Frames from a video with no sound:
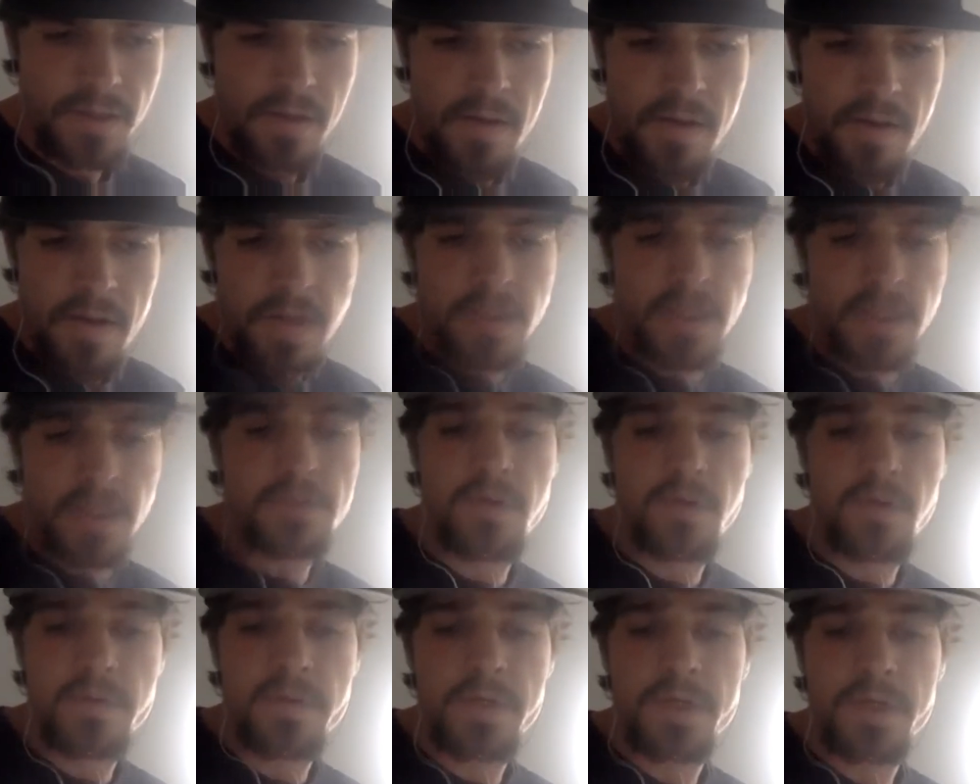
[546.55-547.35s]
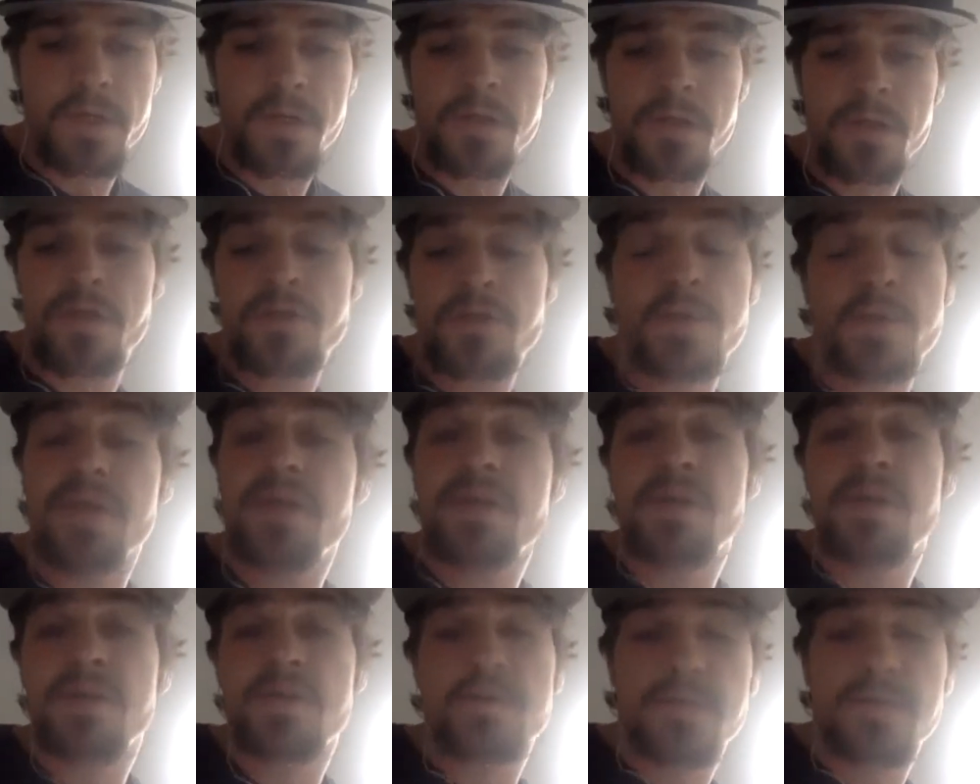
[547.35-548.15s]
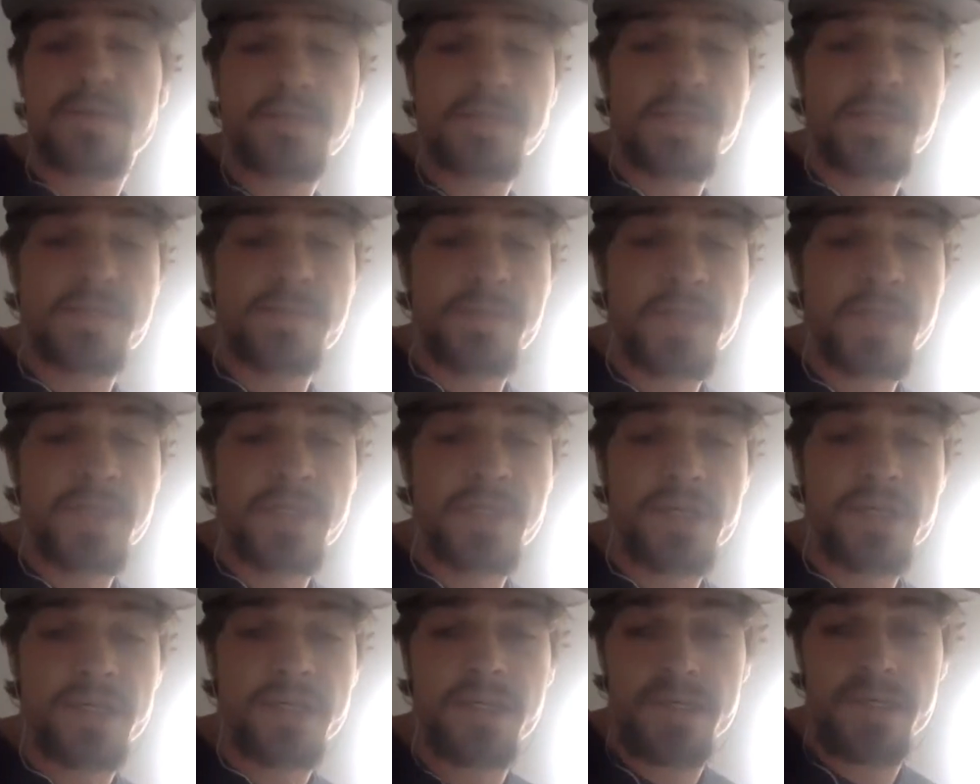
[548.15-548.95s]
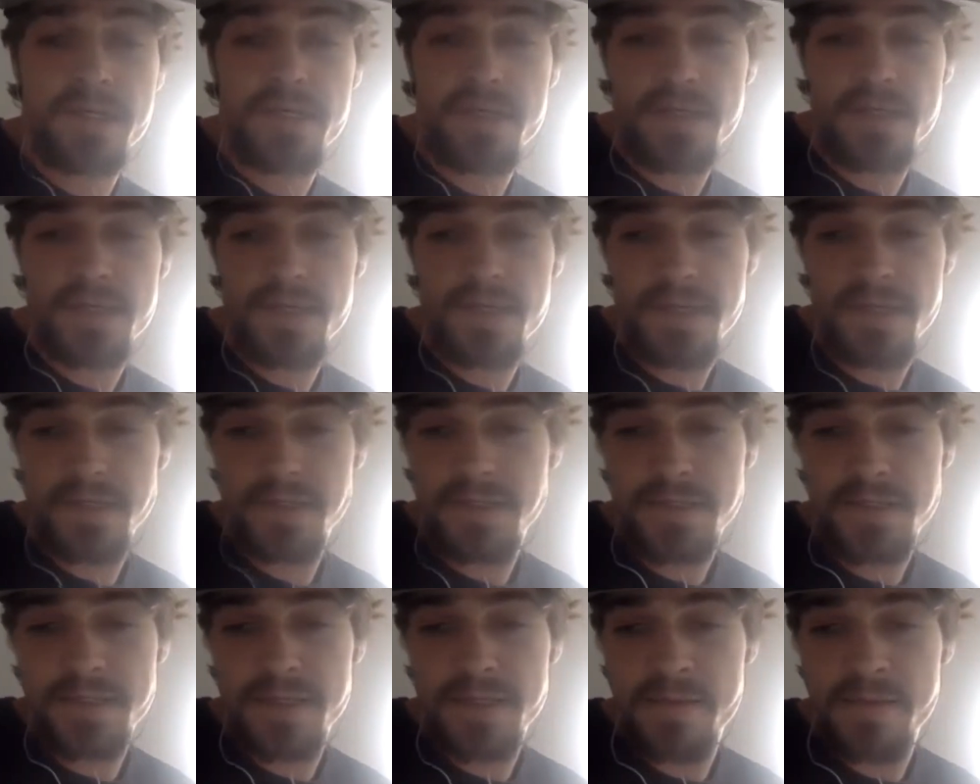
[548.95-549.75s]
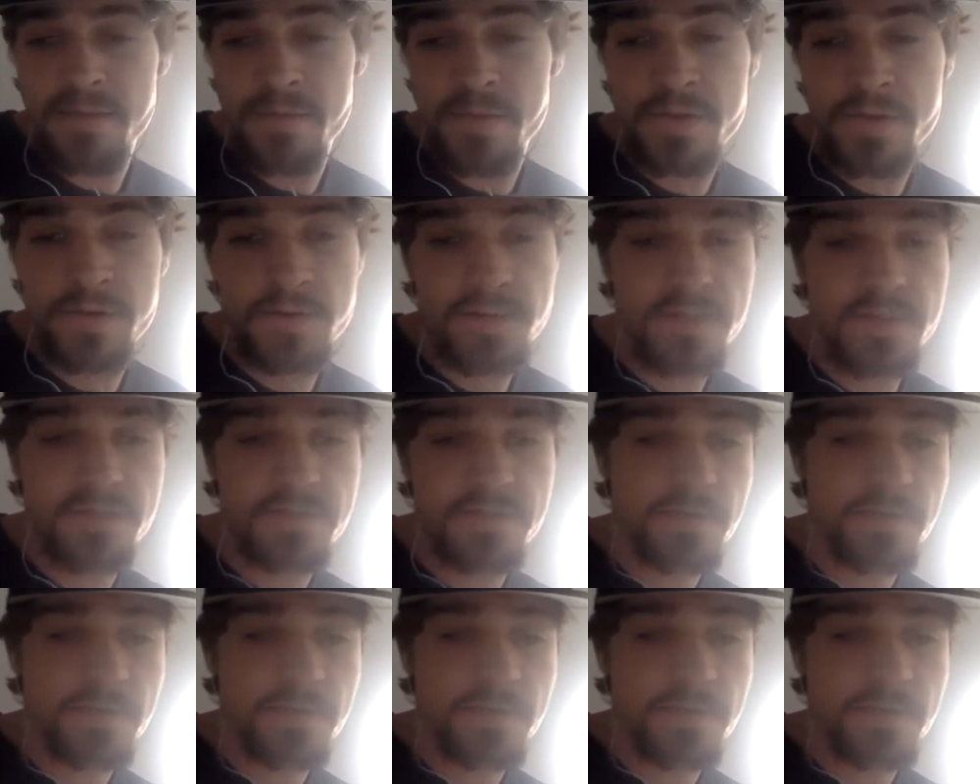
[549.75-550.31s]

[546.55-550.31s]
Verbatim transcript: that's what we're gonna do. But you know, this Steem Engine is the same use. If you